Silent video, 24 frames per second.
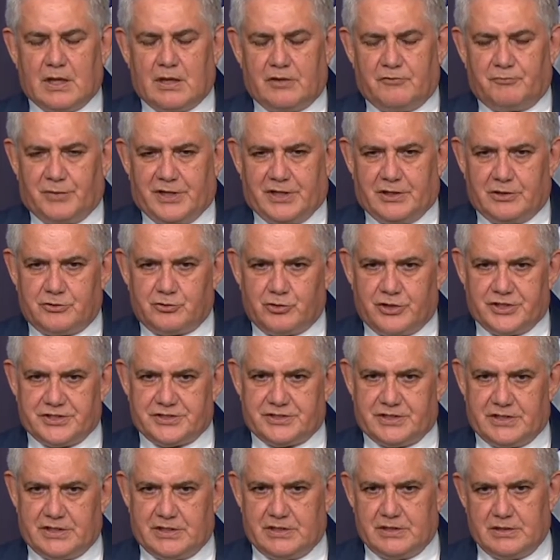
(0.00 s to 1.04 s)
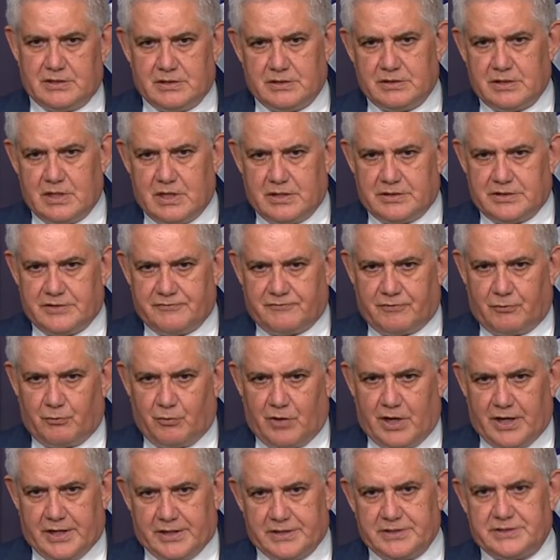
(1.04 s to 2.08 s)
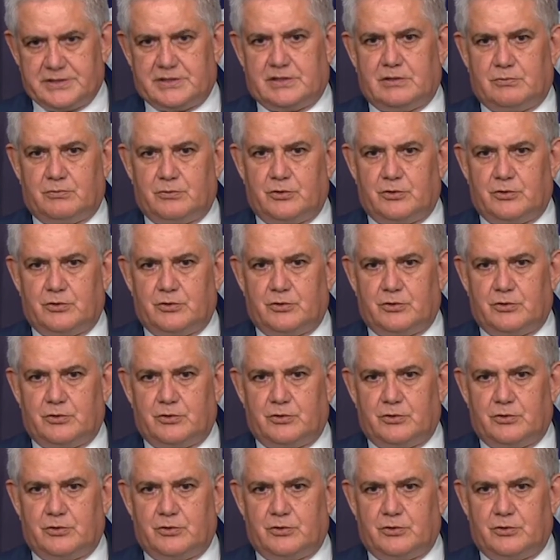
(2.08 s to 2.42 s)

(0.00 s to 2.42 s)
have been addressed in different ways,